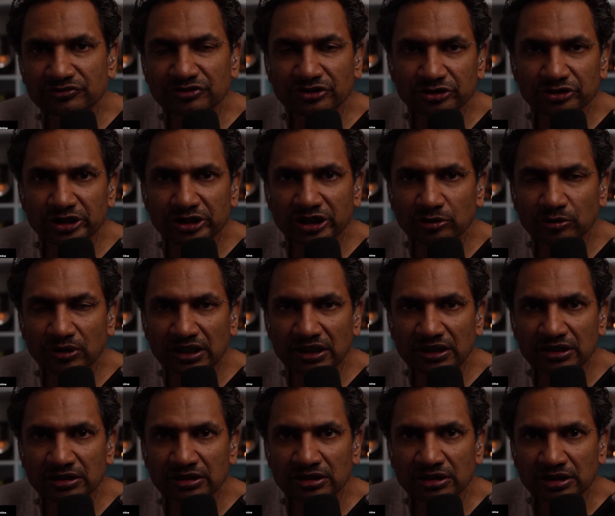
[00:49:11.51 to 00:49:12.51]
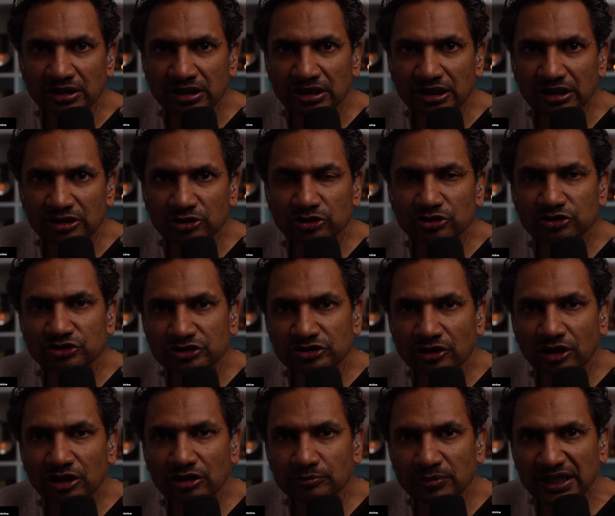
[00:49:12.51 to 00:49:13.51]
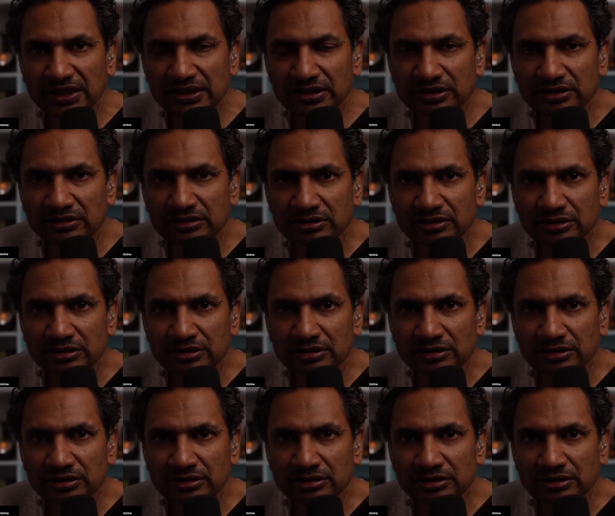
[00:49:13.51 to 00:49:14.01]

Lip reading: who you are and who to call back.